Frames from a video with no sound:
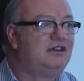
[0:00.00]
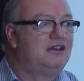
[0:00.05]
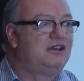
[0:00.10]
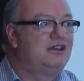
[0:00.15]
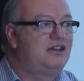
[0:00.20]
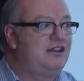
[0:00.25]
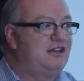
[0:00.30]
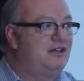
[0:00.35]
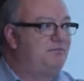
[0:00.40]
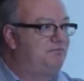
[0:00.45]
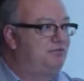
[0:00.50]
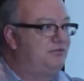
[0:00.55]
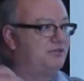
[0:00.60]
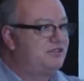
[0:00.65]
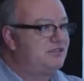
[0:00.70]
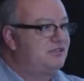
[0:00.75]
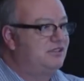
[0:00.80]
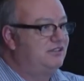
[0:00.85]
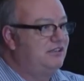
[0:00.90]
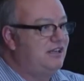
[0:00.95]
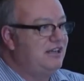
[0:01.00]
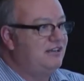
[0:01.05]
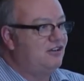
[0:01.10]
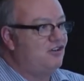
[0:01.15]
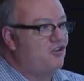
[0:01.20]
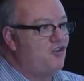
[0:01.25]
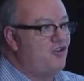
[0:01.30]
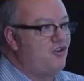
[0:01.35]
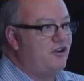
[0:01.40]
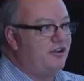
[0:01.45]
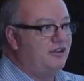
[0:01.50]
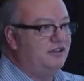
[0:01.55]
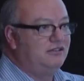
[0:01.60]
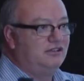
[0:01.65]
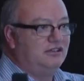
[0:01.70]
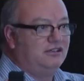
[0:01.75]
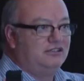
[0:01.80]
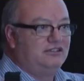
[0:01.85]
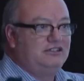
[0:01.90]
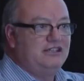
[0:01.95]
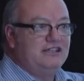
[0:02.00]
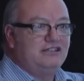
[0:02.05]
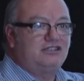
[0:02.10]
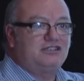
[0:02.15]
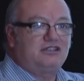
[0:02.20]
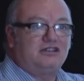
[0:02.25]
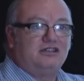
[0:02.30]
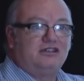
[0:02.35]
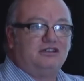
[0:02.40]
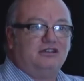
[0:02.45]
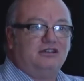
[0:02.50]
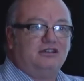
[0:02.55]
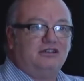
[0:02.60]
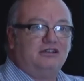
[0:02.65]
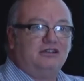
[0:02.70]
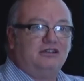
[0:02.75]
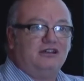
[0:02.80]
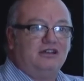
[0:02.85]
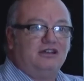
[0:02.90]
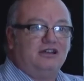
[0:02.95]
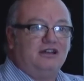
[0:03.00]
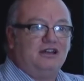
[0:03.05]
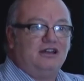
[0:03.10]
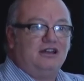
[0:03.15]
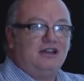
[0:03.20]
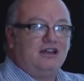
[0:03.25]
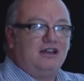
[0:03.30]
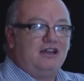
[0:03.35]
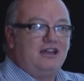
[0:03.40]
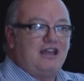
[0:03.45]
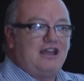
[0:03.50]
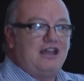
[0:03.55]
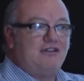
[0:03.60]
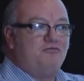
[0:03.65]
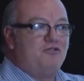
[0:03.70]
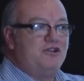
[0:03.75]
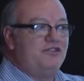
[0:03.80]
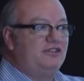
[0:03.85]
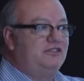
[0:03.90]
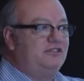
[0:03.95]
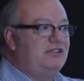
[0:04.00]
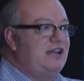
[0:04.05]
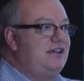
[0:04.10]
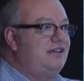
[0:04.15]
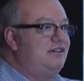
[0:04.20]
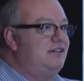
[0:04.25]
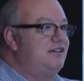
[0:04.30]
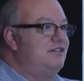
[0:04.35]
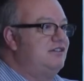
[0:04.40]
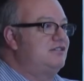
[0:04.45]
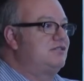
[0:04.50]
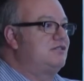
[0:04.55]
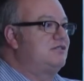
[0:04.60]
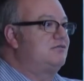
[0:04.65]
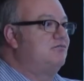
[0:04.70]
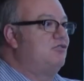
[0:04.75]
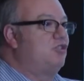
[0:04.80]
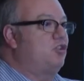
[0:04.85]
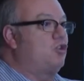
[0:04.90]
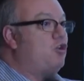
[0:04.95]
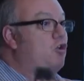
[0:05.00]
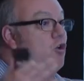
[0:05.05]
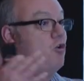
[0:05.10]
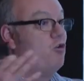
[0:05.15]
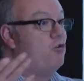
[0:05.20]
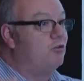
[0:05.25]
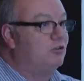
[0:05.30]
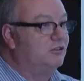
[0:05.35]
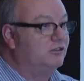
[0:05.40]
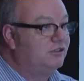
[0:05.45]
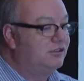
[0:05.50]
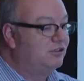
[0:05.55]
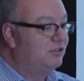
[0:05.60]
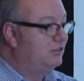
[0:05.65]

It puts the data on disk. And when the data is cold,